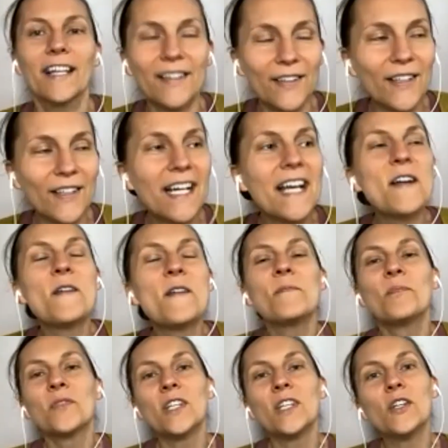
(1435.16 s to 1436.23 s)
So,
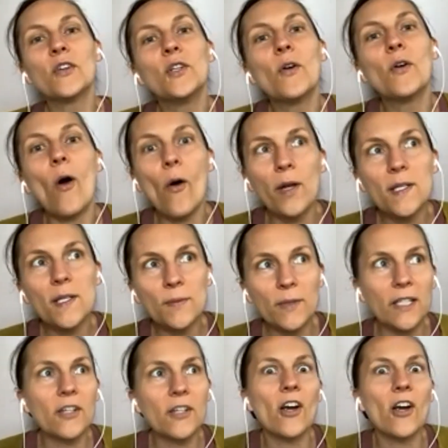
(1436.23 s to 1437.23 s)
you always want to